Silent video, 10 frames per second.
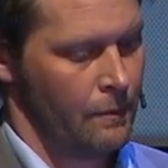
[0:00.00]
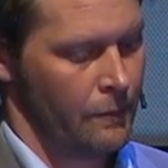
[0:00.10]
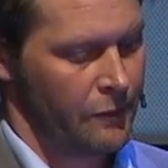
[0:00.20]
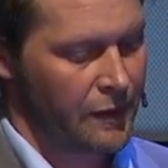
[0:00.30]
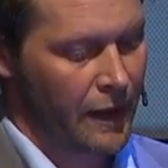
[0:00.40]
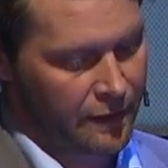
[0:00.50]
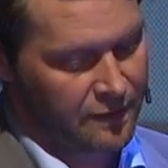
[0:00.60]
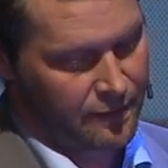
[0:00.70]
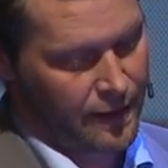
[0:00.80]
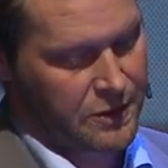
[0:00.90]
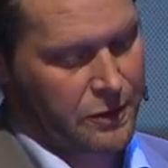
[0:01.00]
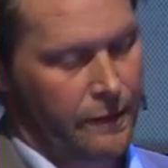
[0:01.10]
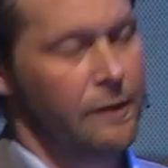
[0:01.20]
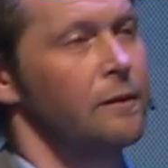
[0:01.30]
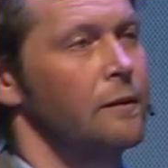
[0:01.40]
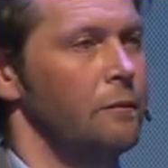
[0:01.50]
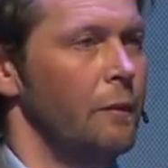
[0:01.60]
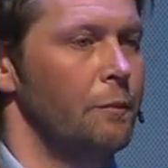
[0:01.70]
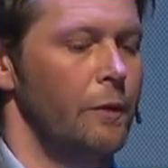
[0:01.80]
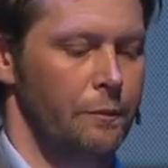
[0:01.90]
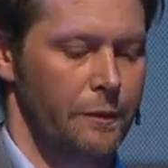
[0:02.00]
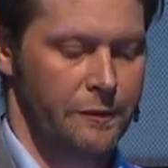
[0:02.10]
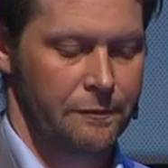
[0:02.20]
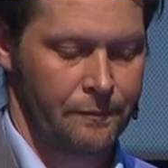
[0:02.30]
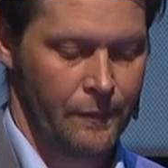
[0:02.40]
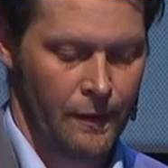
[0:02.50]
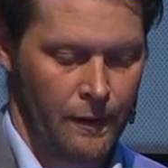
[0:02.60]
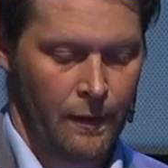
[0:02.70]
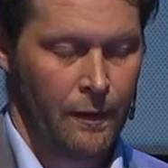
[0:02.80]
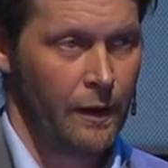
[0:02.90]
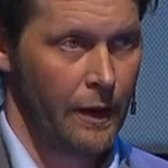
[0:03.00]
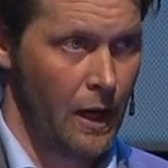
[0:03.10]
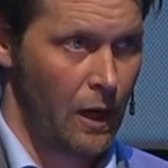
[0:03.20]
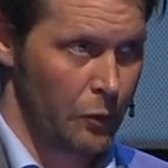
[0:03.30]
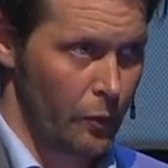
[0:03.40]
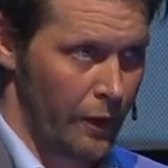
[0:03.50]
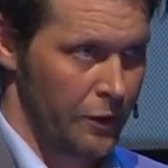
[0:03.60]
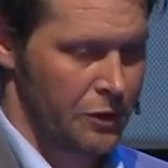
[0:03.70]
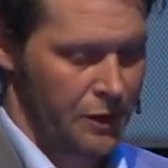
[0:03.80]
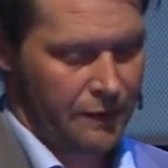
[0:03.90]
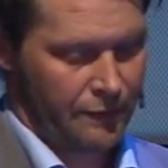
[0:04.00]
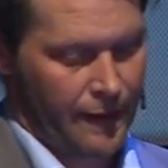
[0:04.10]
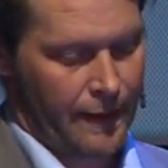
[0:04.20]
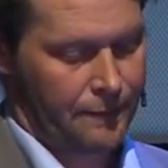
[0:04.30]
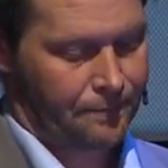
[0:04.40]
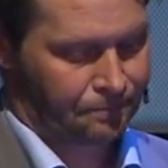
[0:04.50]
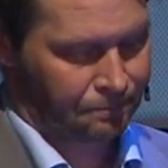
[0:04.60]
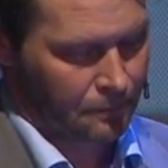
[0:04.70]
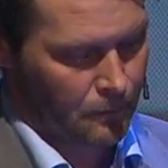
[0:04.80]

So that is actually my purpose. And how do I achieve that?